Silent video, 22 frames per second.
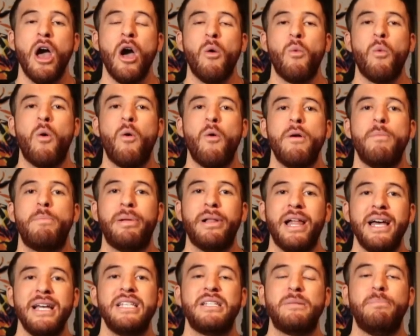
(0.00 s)
When we
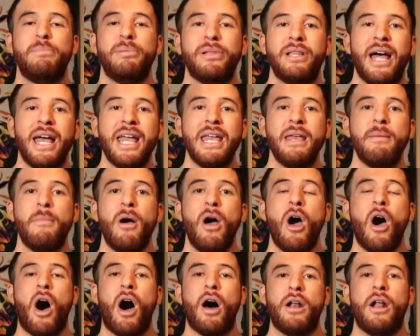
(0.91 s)
place blame
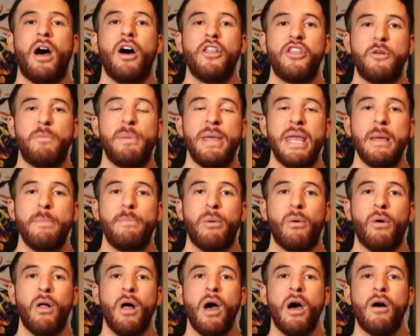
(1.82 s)
on other
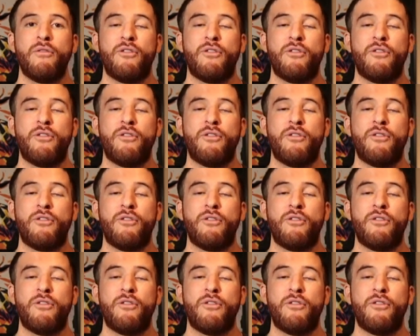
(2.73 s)
people